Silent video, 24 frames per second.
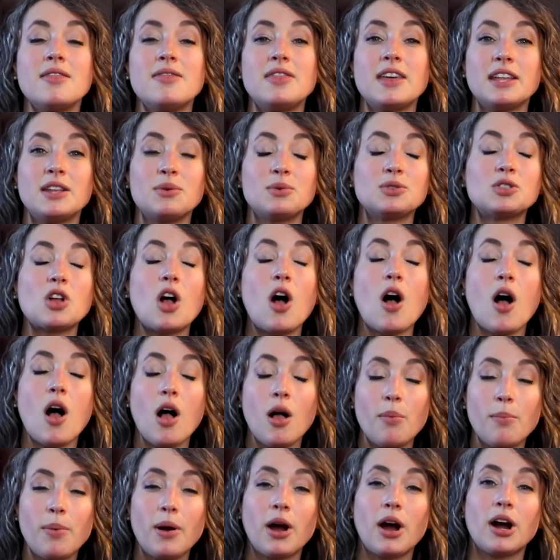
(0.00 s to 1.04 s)
that it was
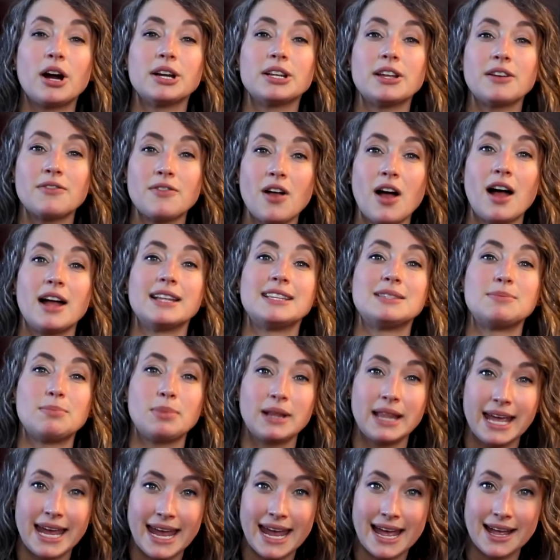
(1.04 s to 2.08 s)
all part of God's
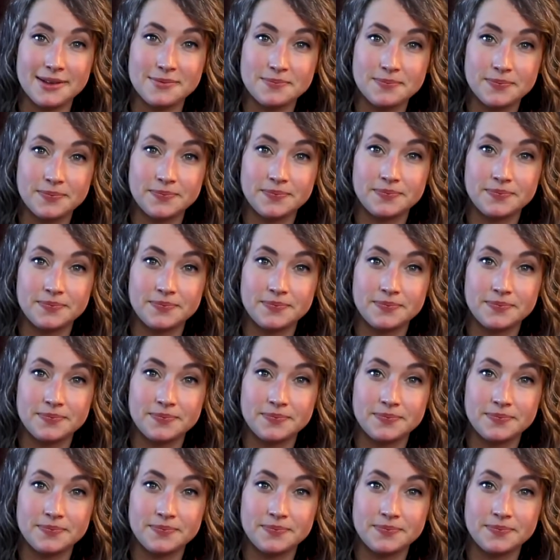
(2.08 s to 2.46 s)
plan.